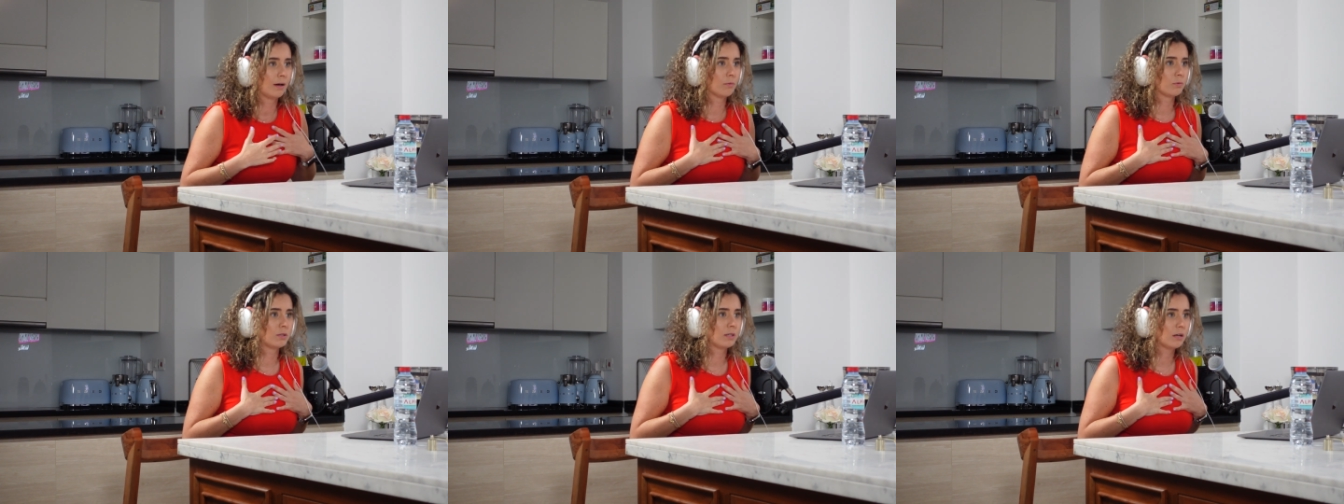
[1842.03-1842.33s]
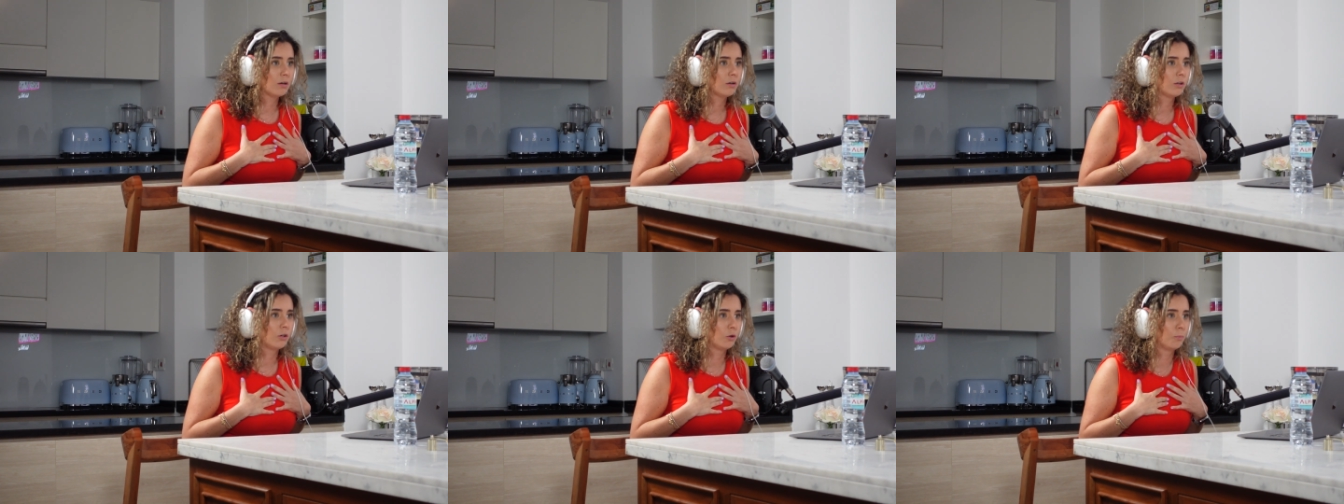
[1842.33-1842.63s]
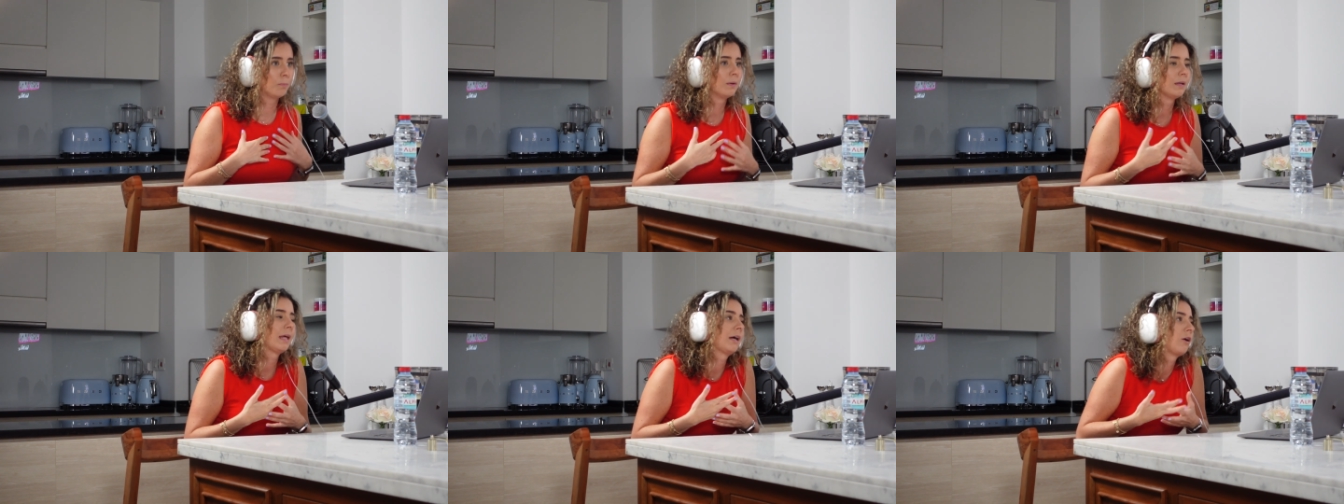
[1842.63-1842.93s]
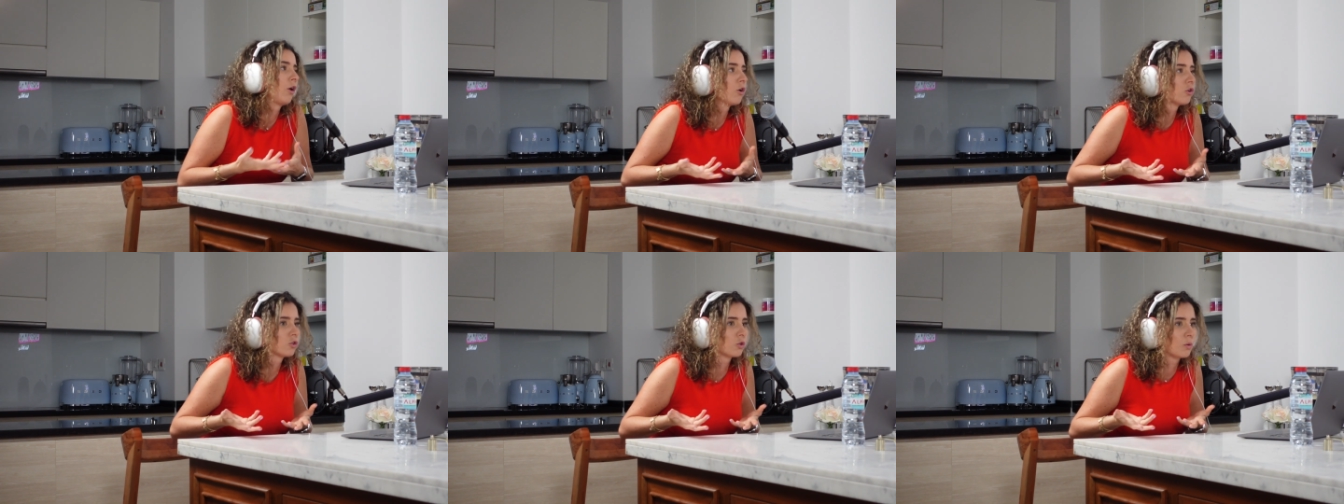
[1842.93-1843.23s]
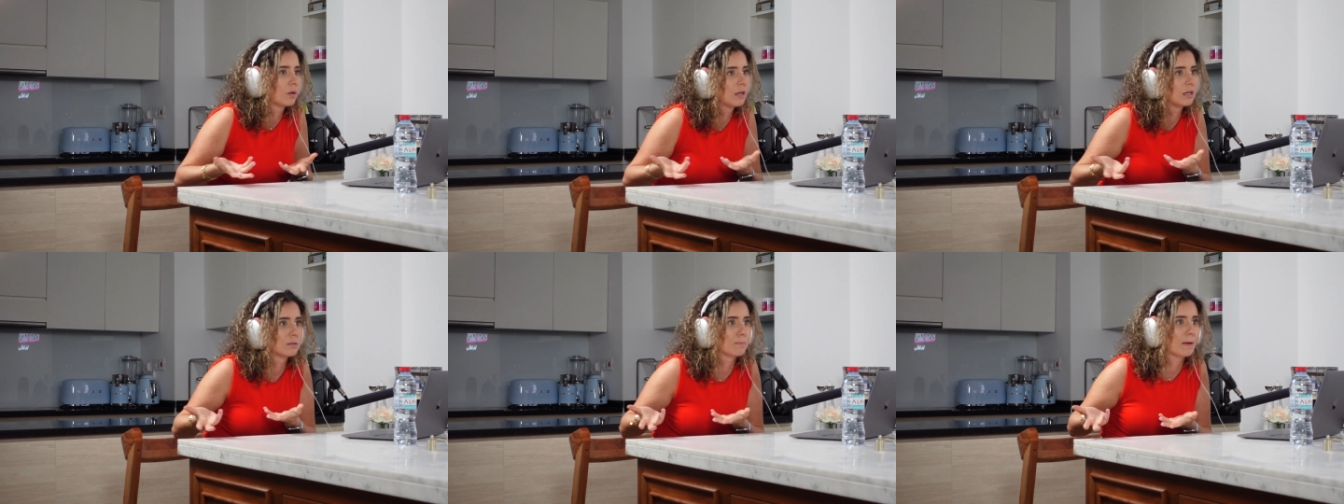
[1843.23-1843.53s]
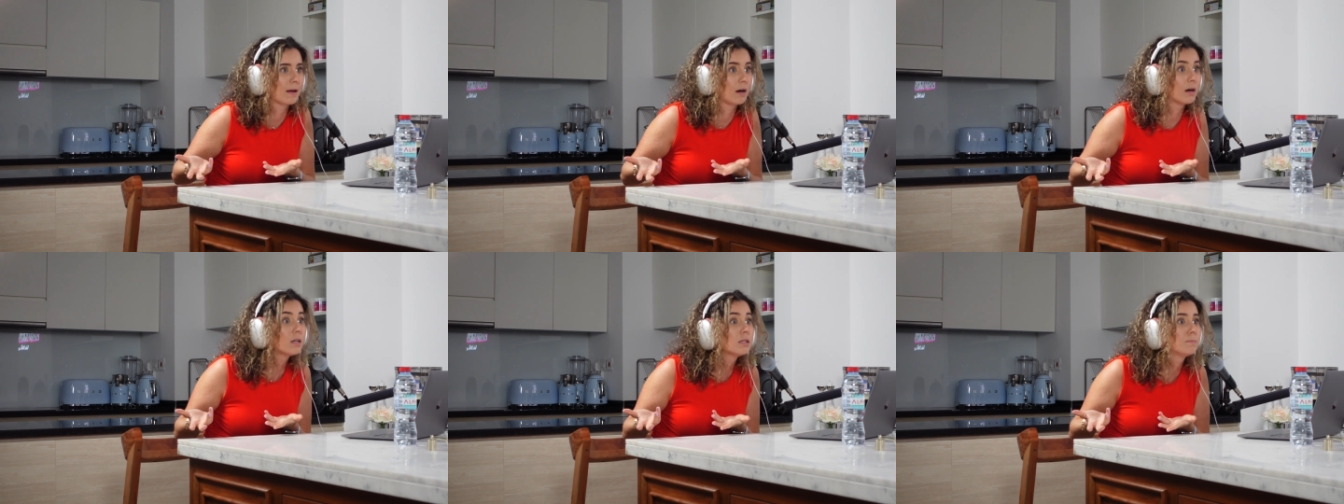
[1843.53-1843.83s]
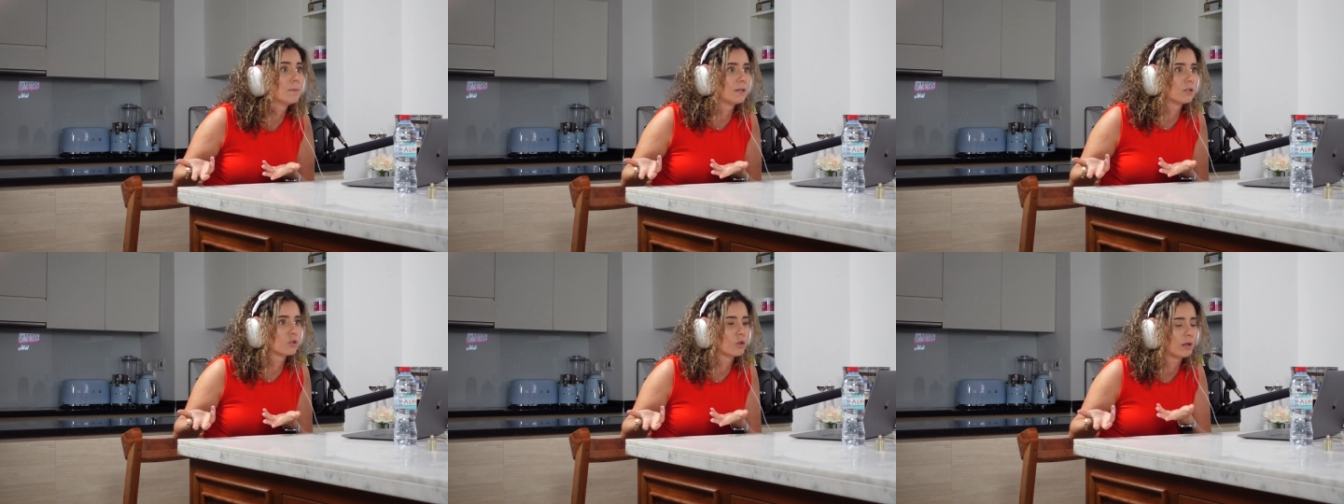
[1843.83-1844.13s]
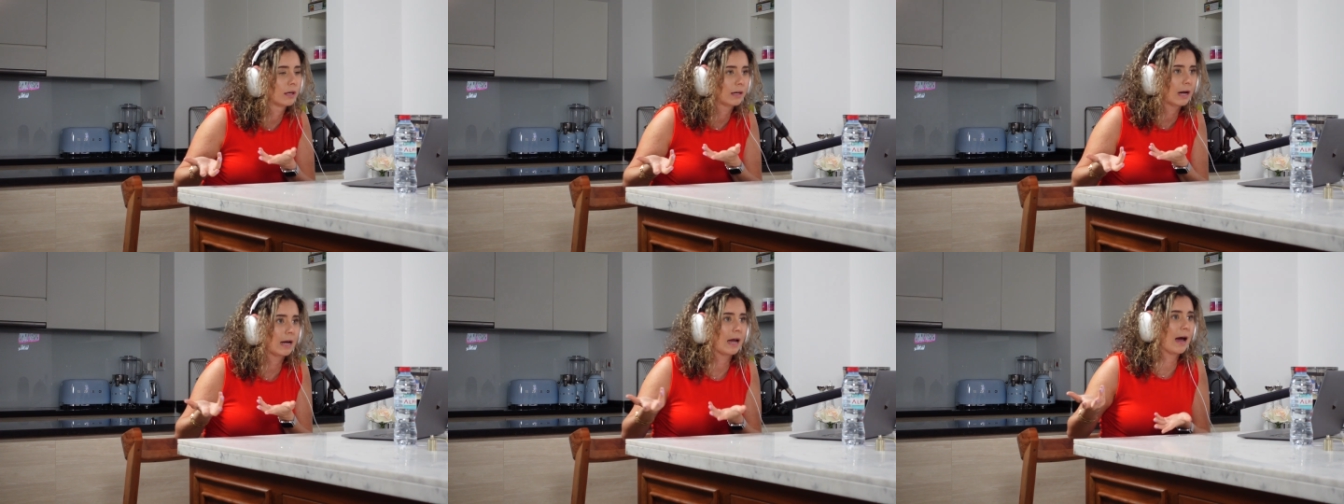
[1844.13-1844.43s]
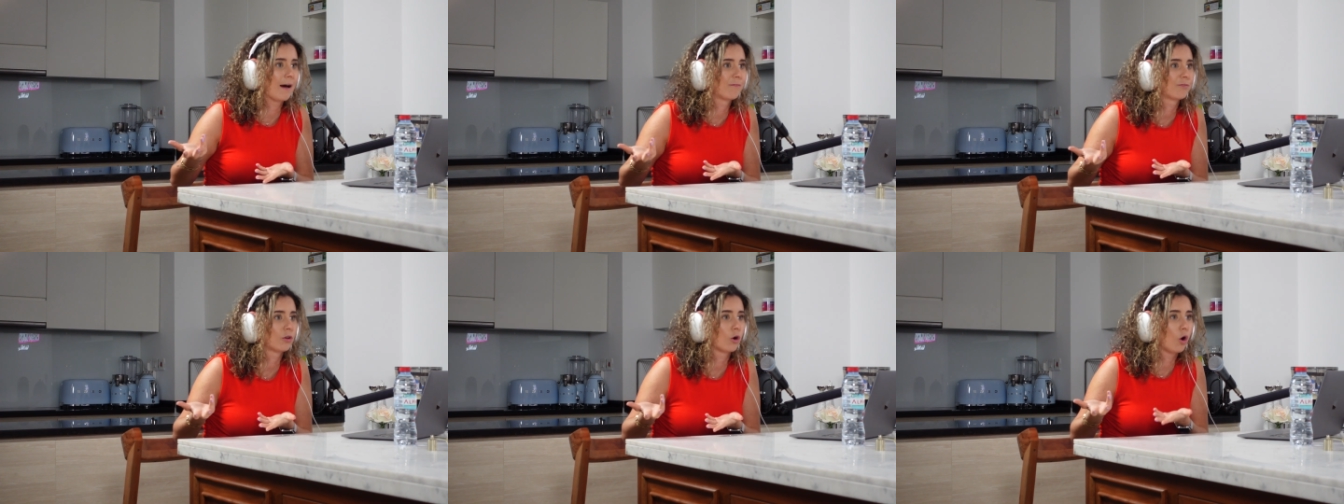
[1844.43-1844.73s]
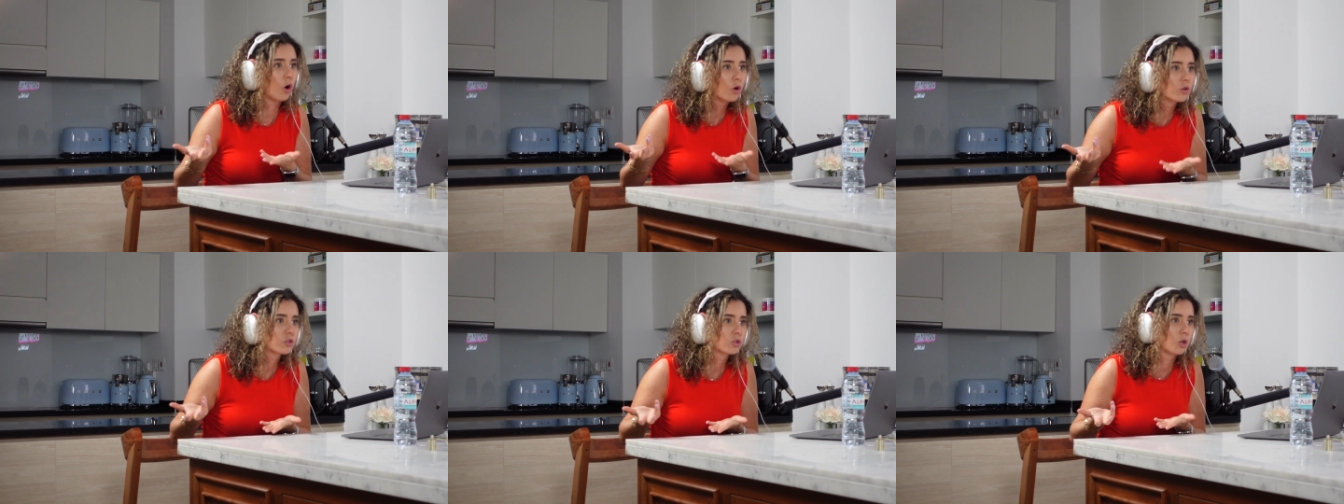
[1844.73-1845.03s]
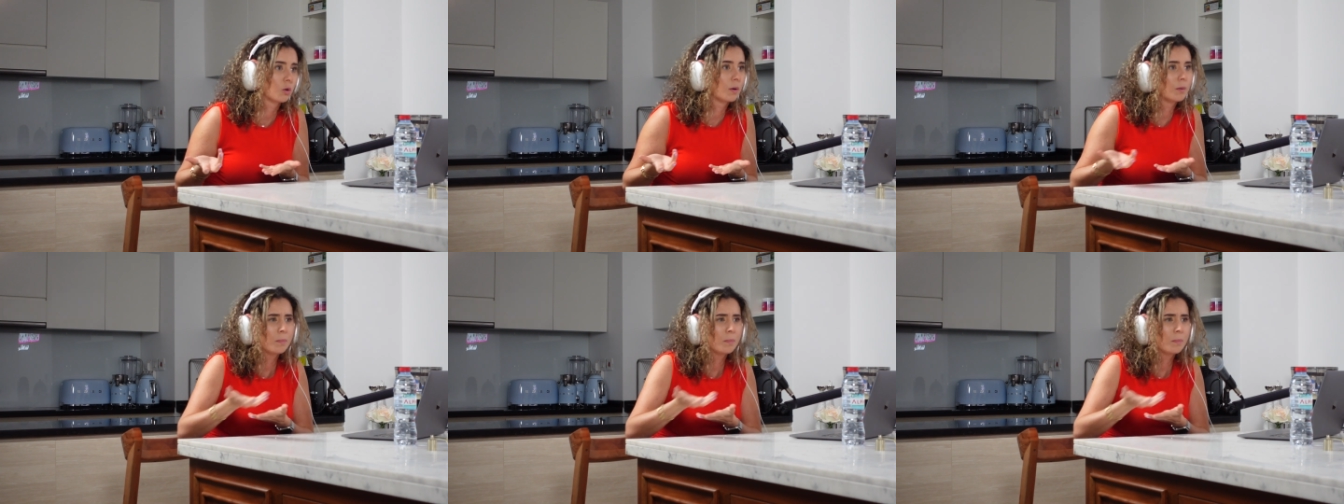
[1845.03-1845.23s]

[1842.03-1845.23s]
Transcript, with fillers: how dare you? But like, yeah. also he is my husband, so like I have to also.